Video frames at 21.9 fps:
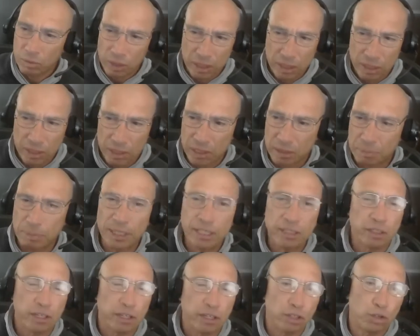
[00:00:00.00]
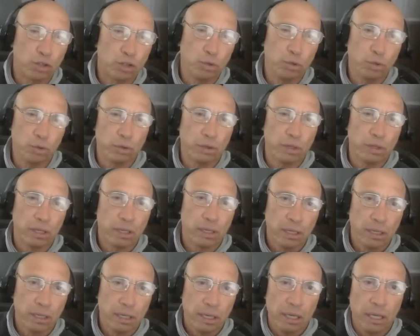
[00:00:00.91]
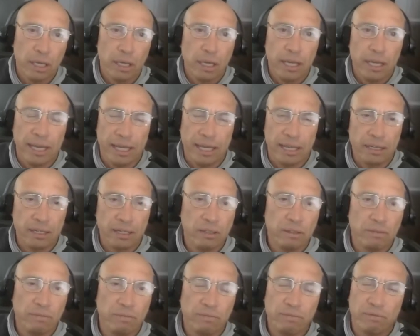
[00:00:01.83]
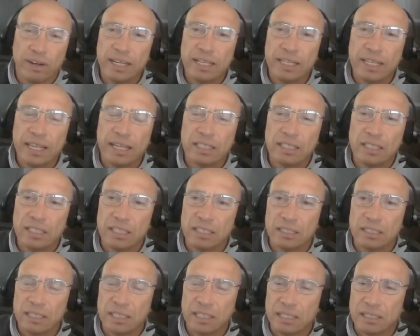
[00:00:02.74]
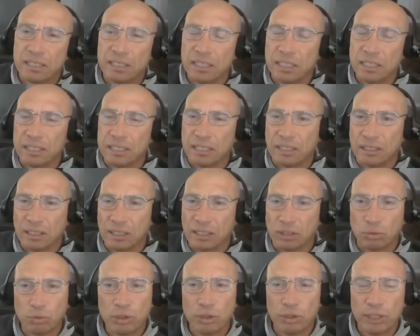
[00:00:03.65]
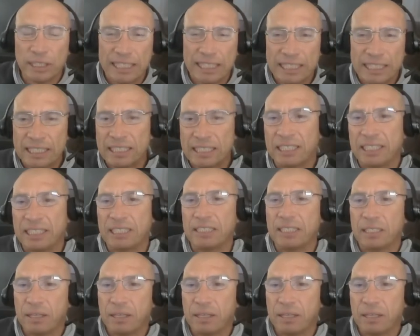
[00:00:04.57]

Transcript: speak their truth, and you find that it's real easy